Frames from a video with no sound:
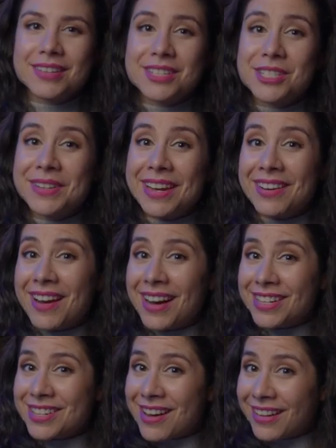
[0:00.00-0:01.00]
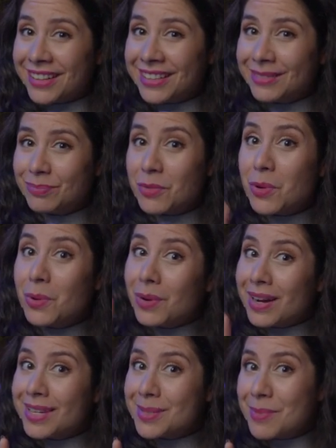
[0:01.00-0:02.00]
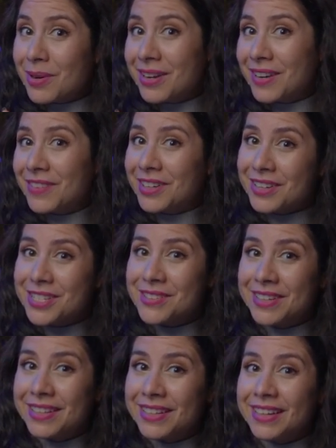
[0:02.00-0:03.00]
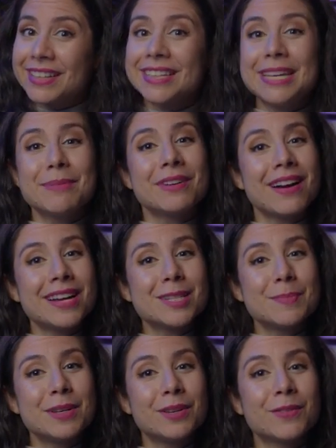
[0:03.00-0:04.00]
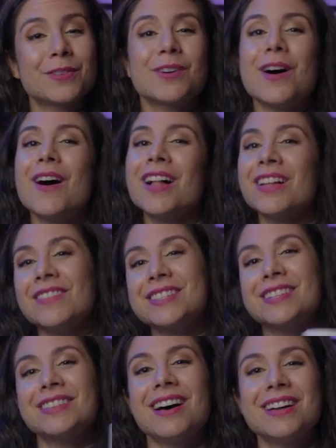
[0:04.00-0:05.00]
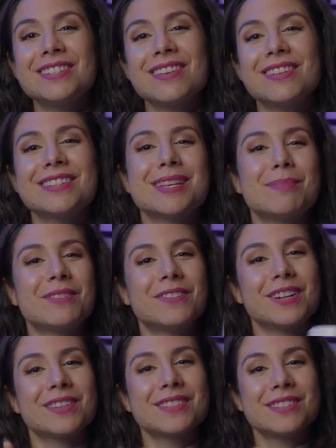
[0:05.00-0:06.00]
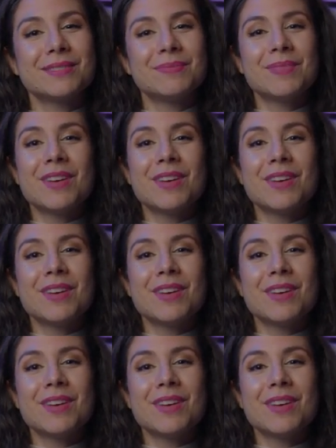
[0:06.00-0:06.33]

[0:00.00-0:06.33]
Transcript: So get your hot chocolate or iced mocha if you're in Australia and keep your eyes peeled for all of this to launch on December 1st,